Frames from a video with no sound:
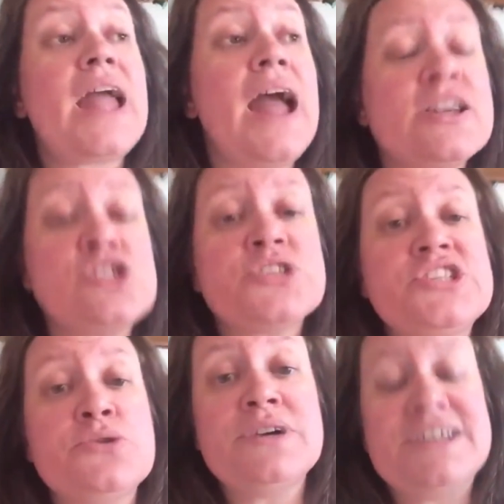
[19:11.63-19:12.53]
And your
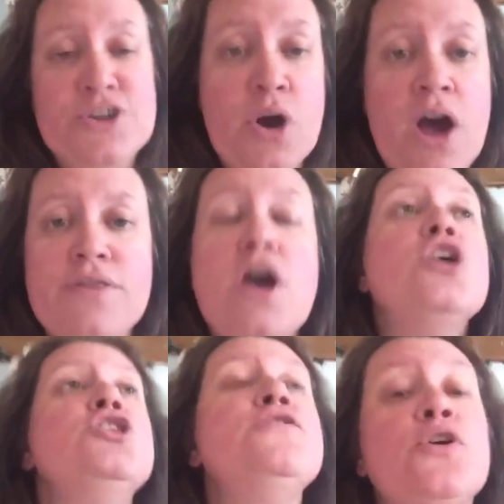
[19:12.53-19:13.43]
salt is your earth.
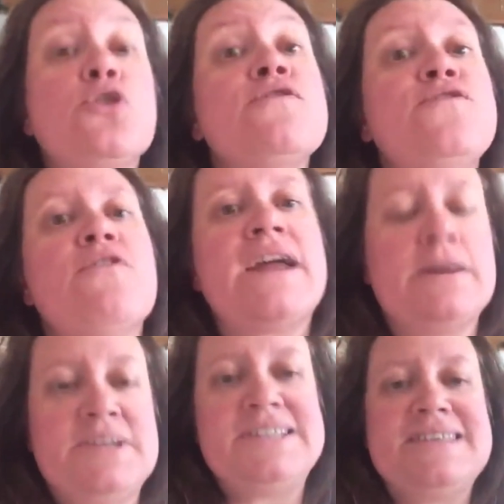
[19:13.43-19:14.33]
You've got all four
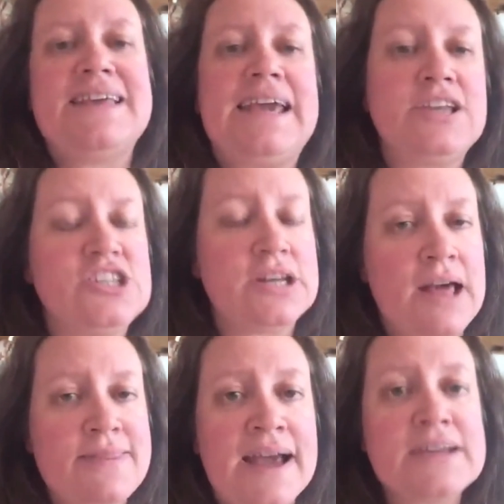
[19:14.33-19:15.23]
elements in the kitchen,
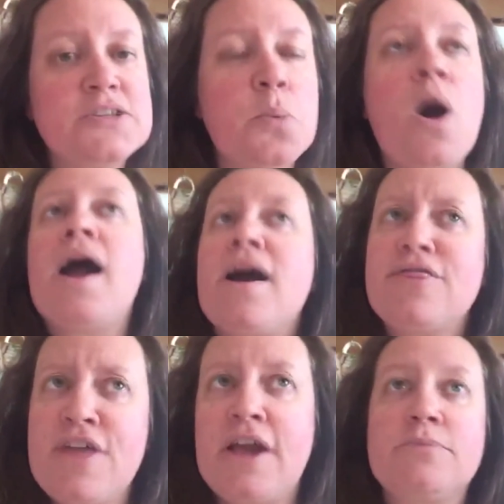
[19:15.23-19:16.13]
and that's why I
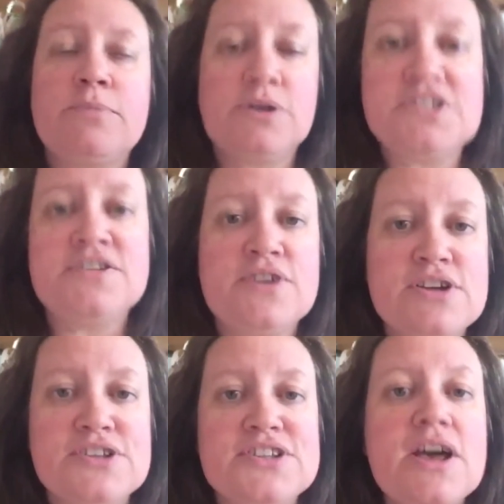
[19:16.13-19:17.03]
think most of
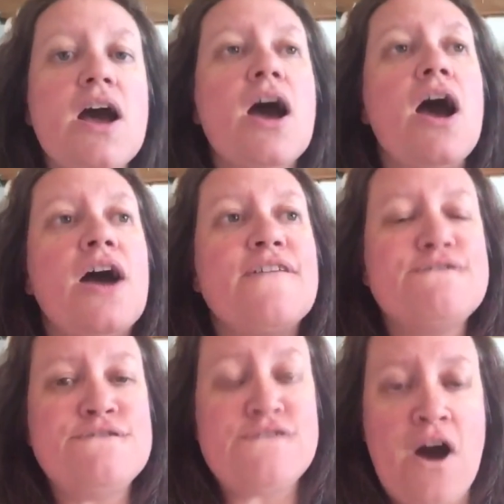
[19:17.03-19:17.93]
us
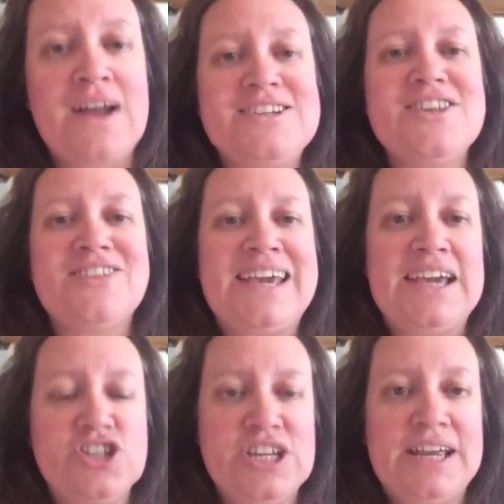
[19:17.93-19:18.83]
find that the
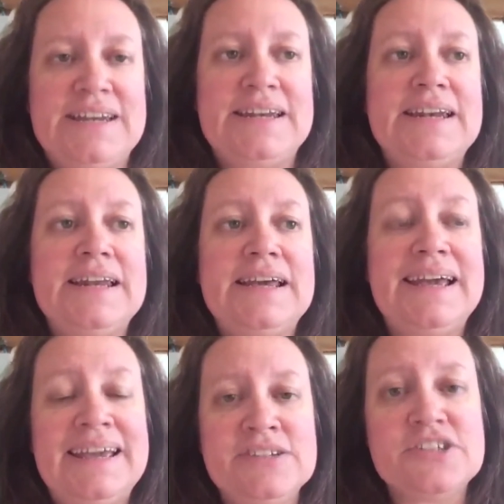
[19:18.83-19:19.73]
kitchen
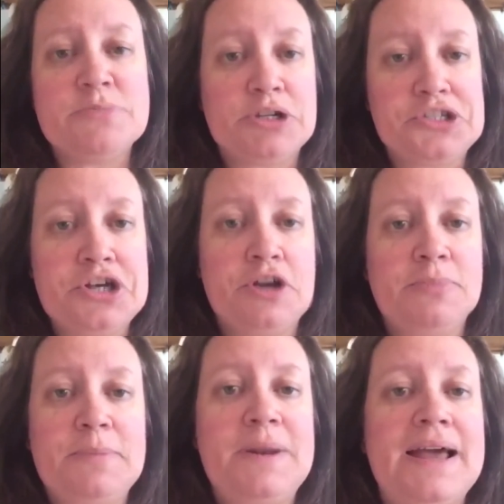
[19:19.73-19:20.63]
is the most
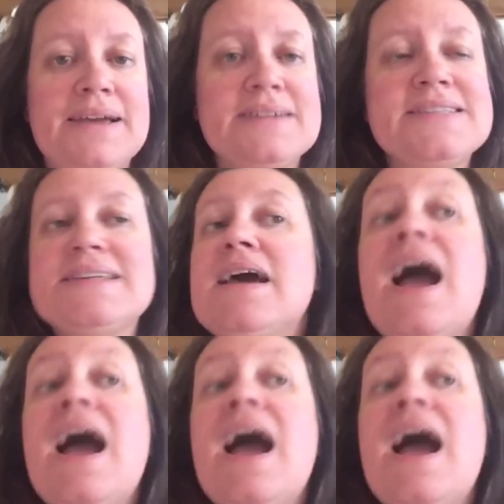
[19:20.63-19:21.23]
homely place.